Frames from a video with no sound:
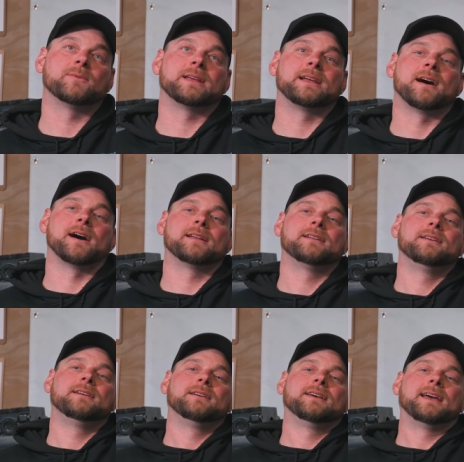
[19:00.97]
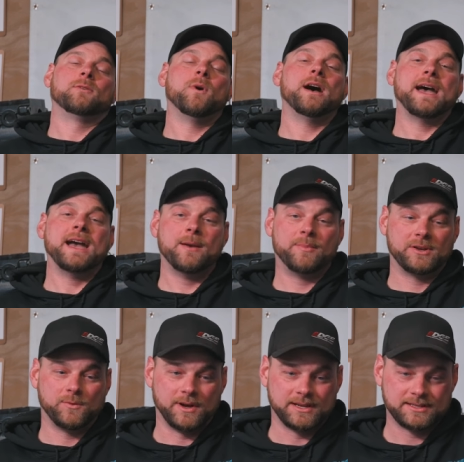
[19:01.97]
that we got and what um,
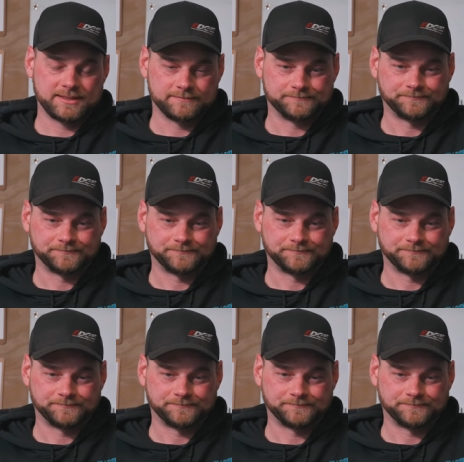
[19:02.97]
happened was